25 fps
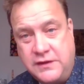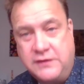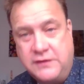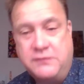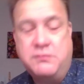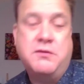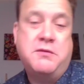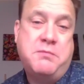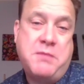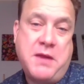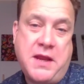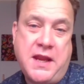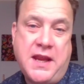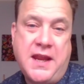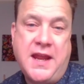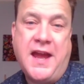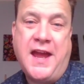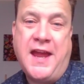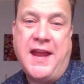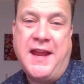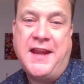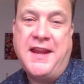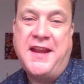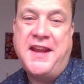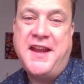this would be
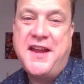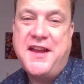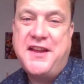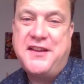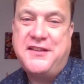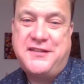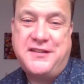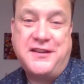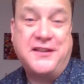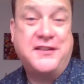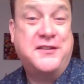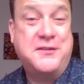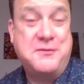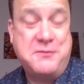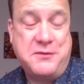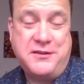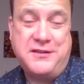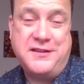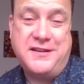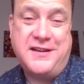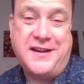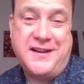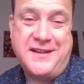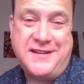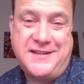Sutton was
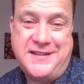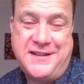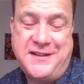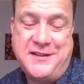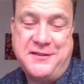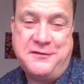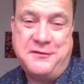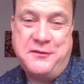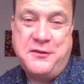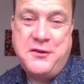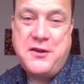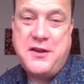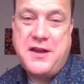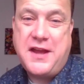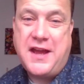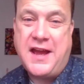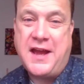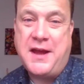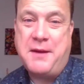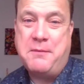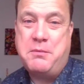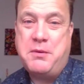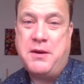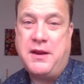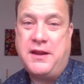an ideal
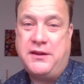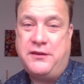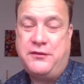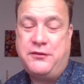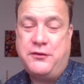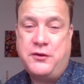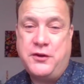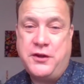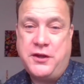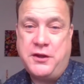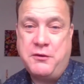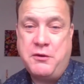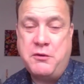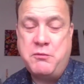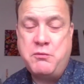place for you.